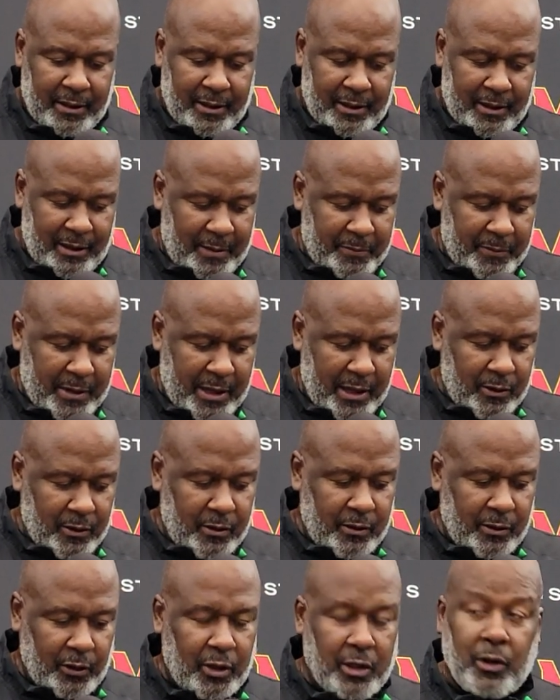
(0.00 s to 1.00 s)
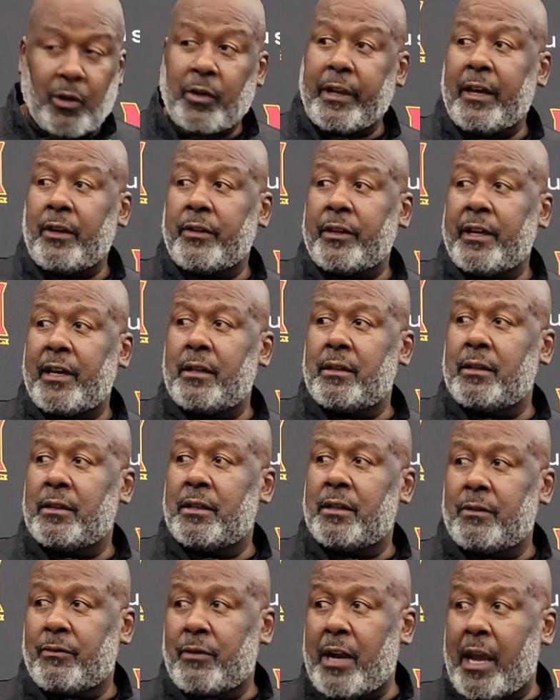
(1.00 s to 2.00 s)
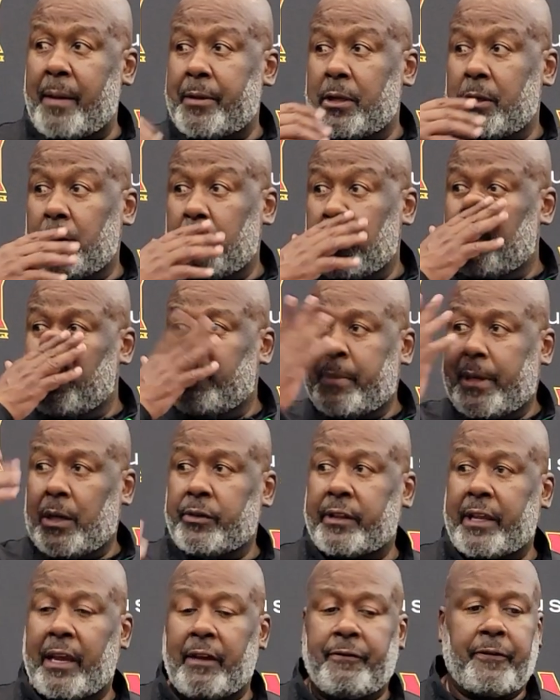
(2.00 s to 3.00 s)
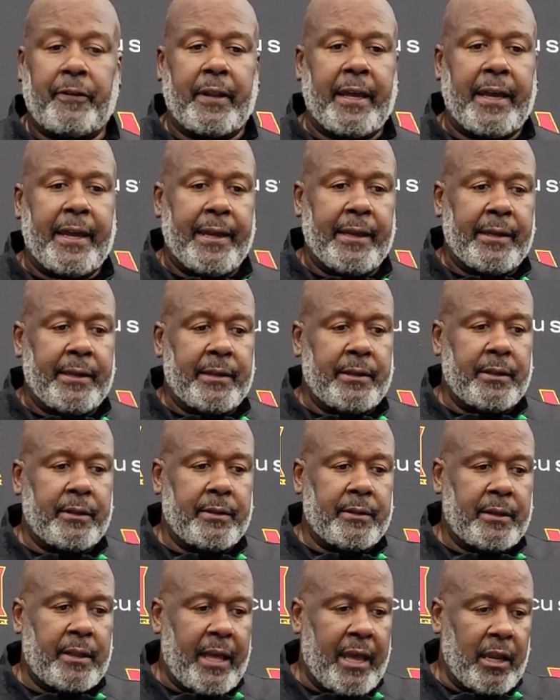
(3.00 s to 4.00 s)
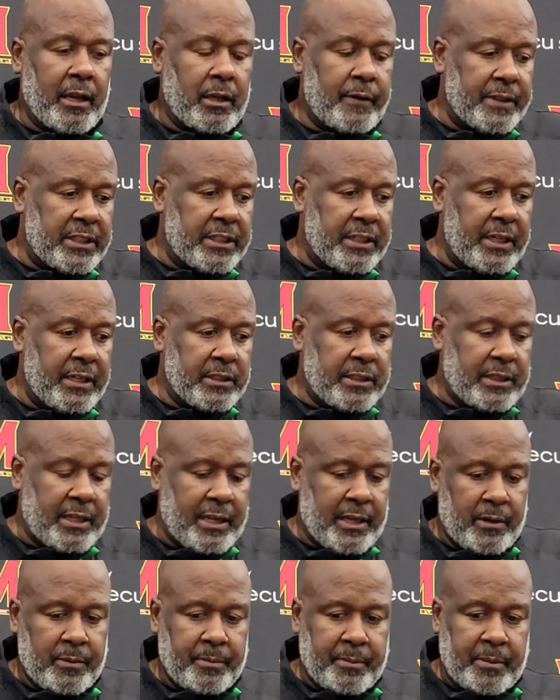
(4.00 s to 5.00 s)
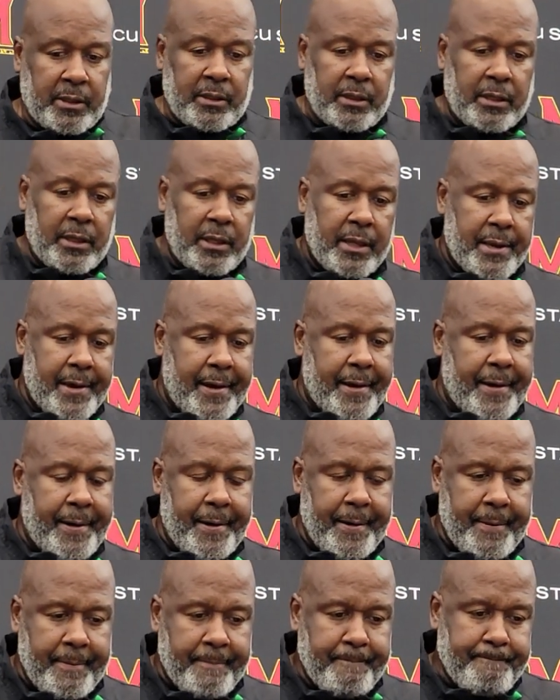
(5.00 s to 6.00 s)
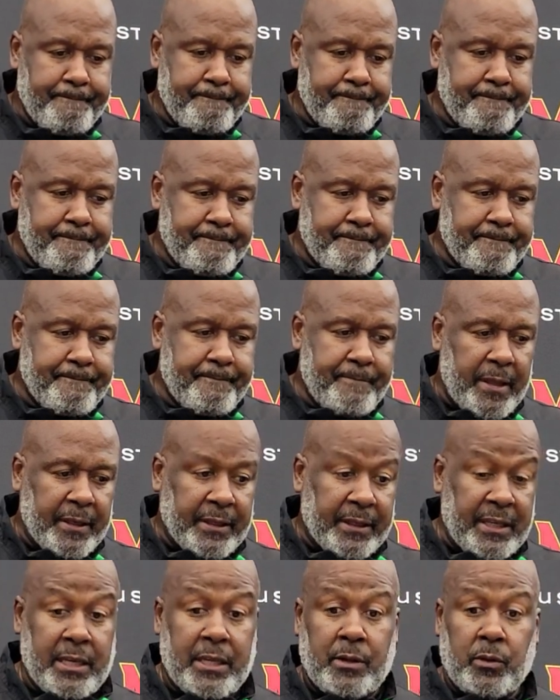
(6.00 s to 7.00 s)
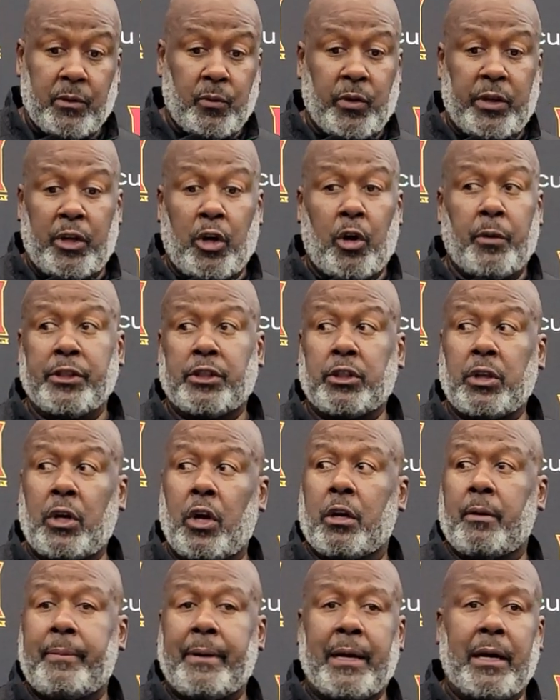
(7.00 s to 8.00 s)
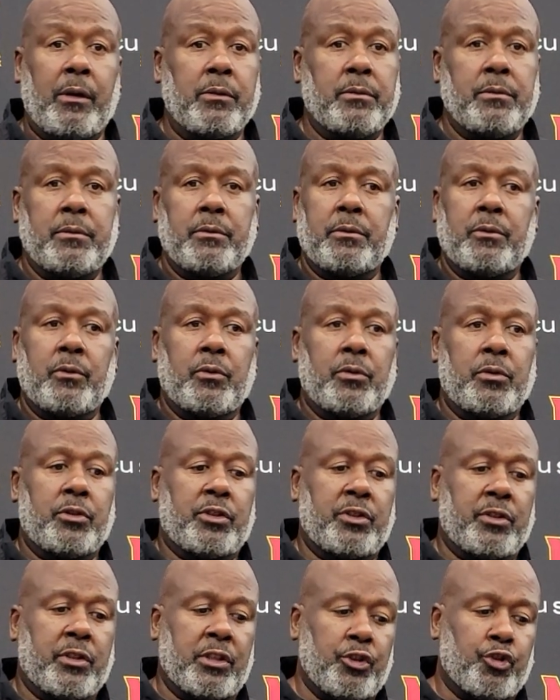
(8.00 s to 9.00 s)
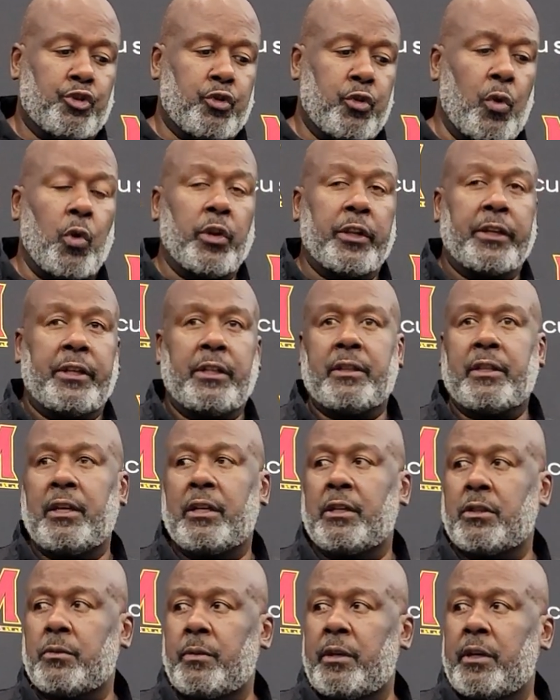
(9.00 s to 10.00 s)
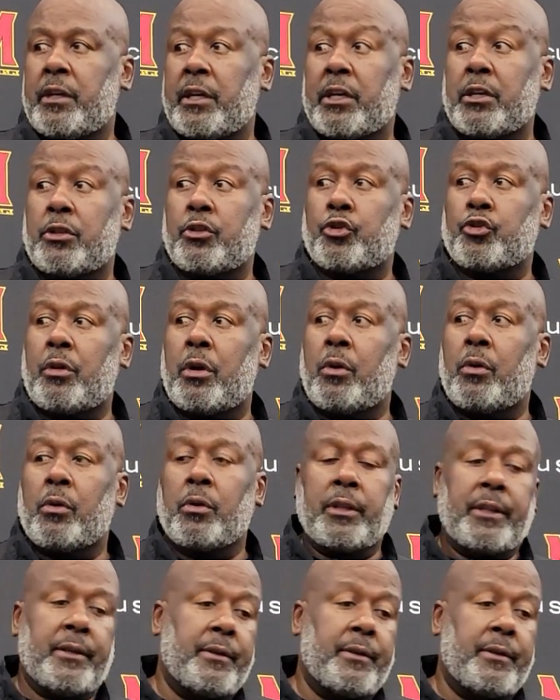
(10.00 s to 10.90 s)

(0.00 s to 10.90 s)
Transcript: Yeah, I'm not going to go down that rabbit hole about that flag and the lack of a touchdown. But again, we always talk about controlling the things we can control.